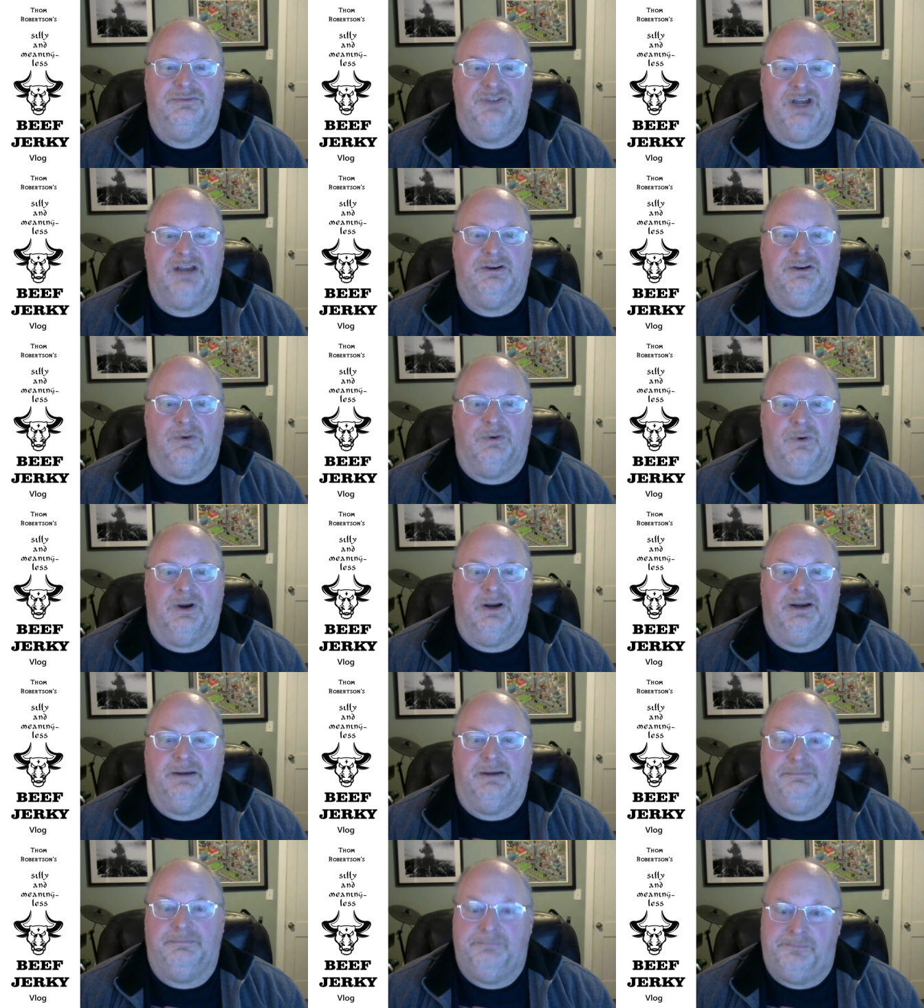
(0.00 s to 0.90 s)

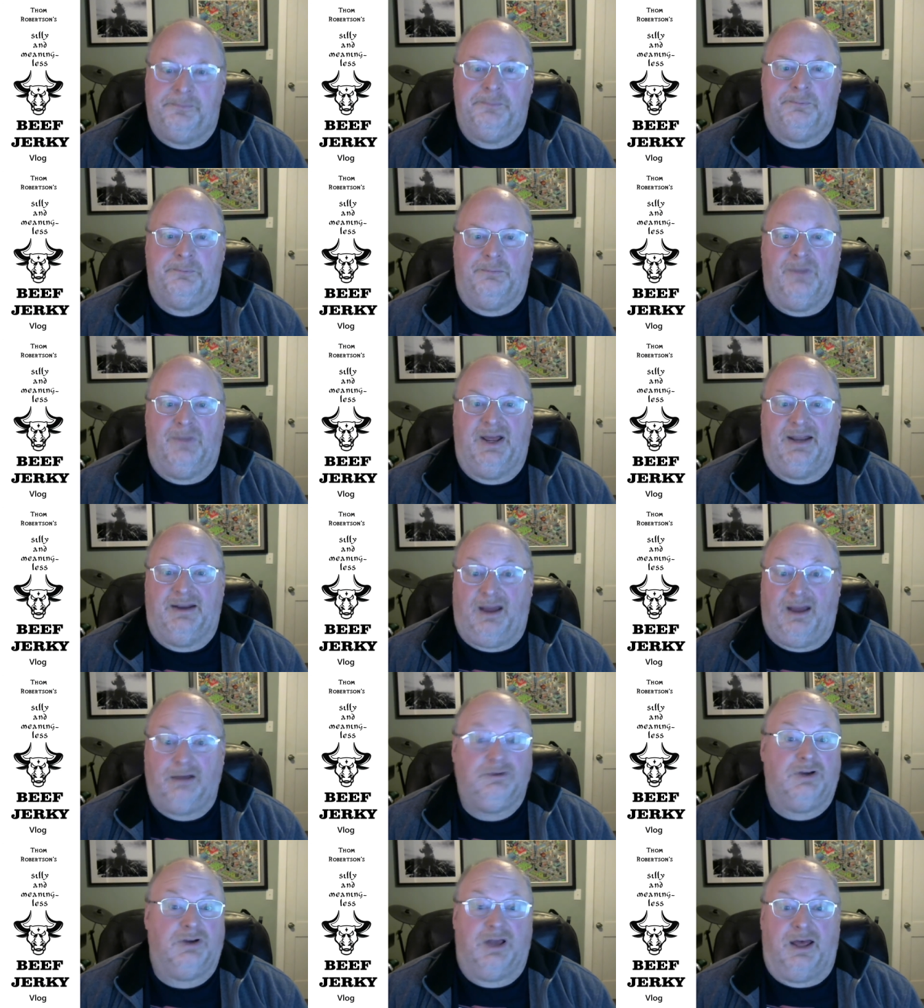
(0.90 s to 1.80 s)
January, my
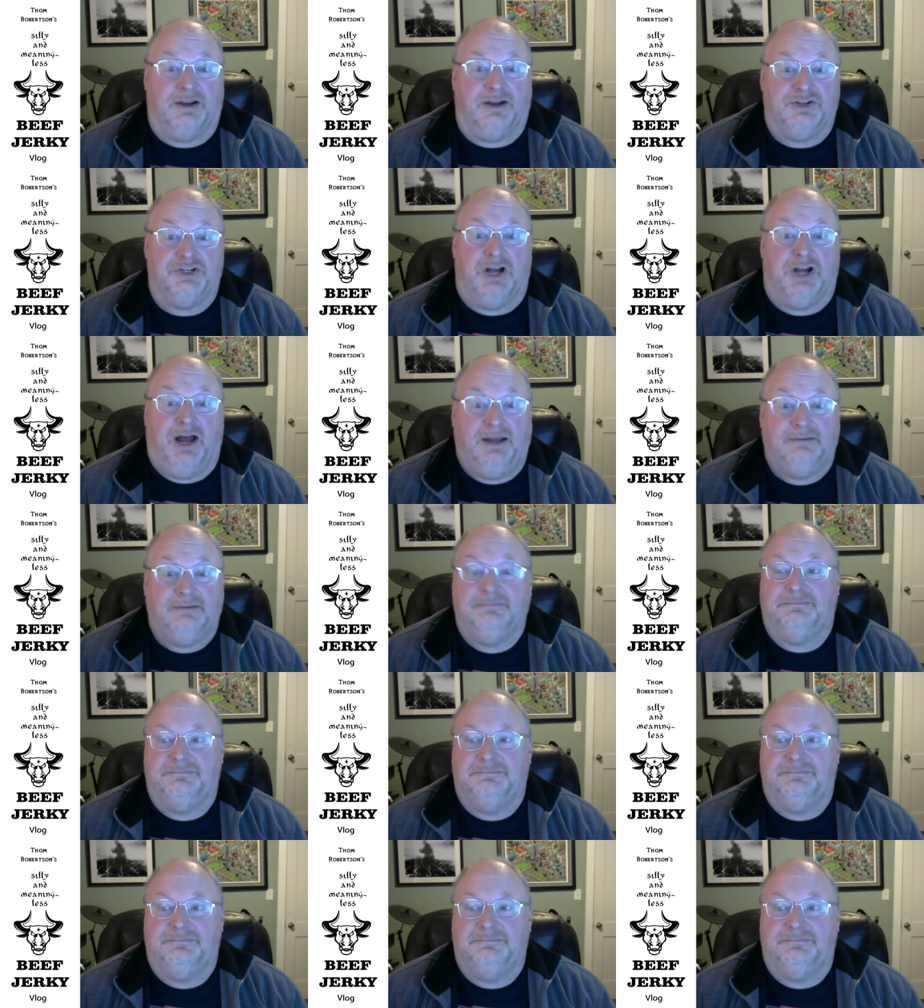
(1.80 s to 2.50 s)
doctor got a shot.